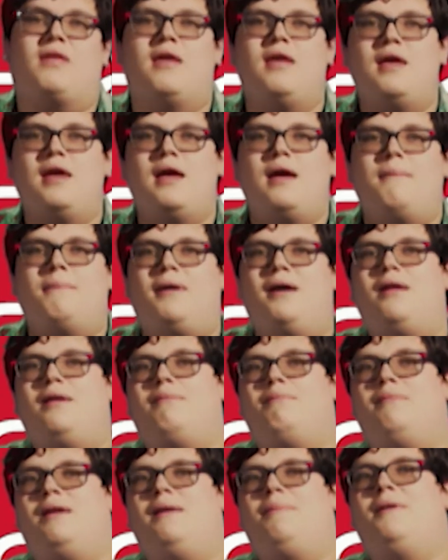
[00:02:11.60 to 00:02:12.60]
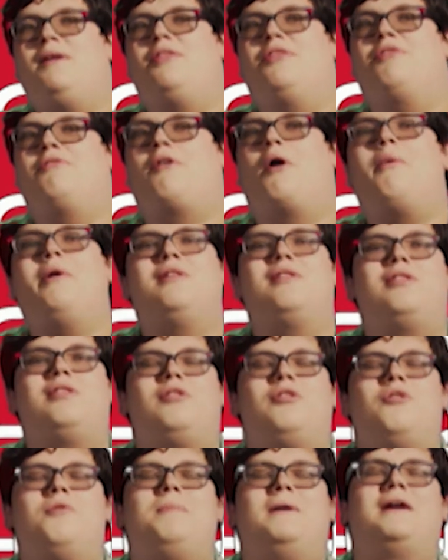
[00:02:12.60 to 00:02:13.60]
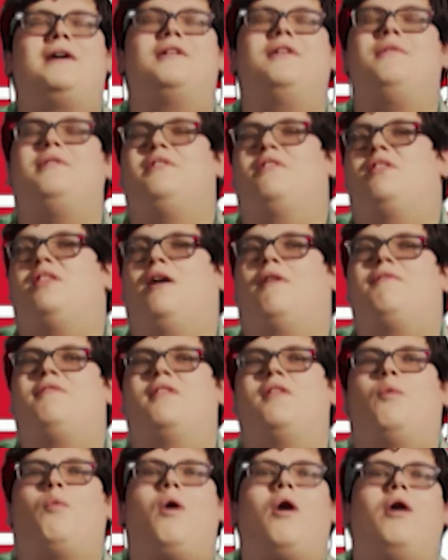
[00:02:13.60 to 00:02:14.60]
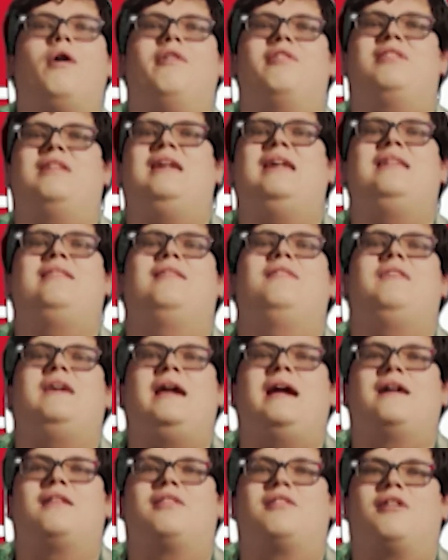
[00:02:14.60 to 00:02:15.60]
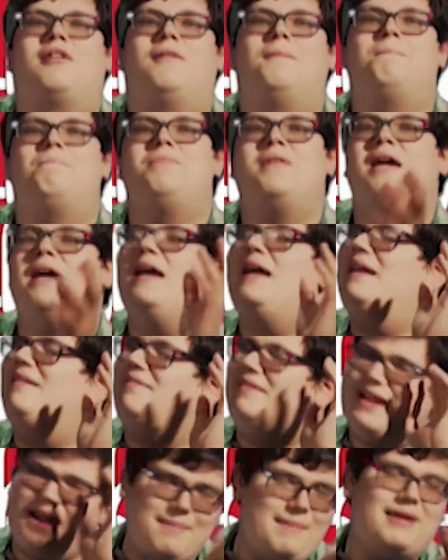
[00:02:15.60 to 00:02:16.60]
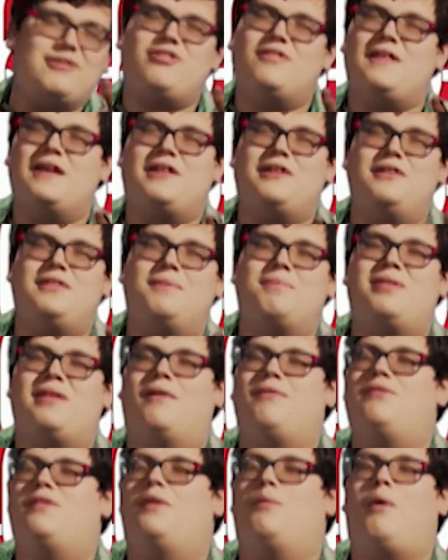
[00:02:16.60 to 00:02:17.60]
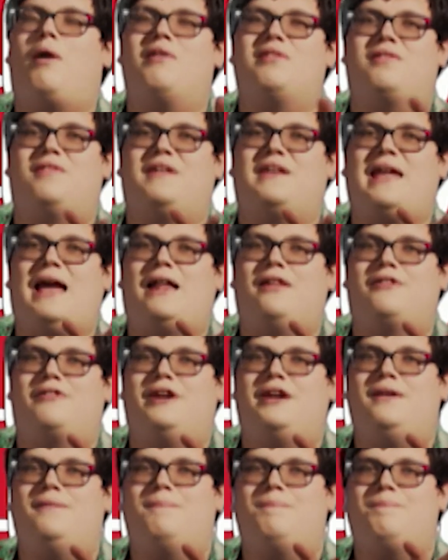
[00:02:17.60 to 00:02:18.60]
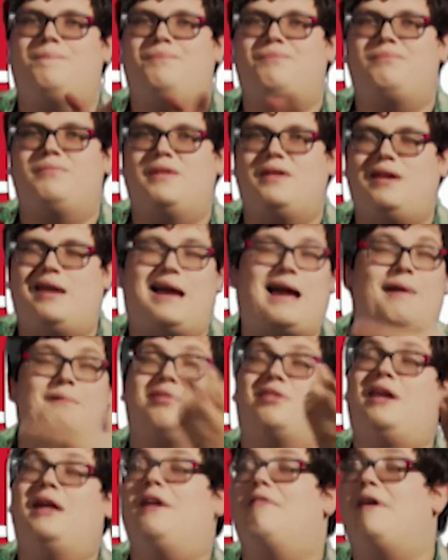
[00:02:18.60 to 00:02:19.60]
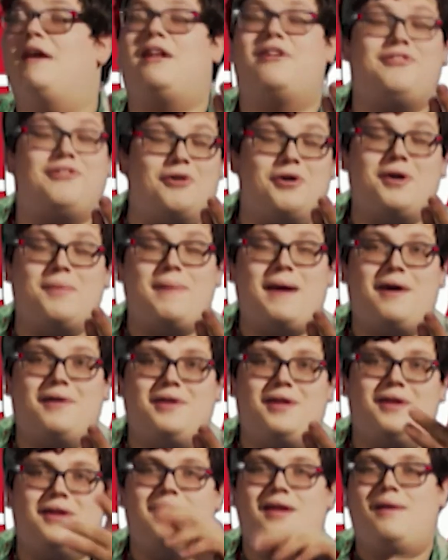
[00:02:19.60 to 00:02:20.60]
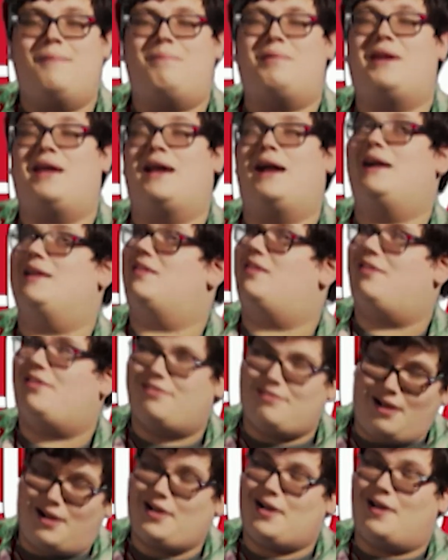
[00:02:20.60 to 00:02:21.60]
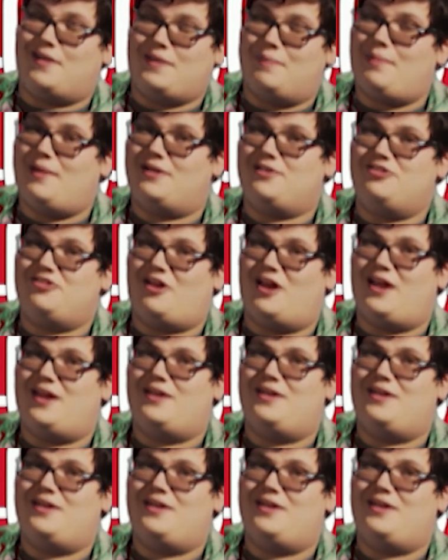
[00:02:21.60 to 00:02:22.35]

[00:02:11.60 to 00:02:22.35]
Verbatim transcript: But maybe throwing soup and gluing yourself to the walls isn't the answer. Did I mention they glued themselves to the walls of the gallery? I was going to write a joke about it, but I got stuck on the punchline.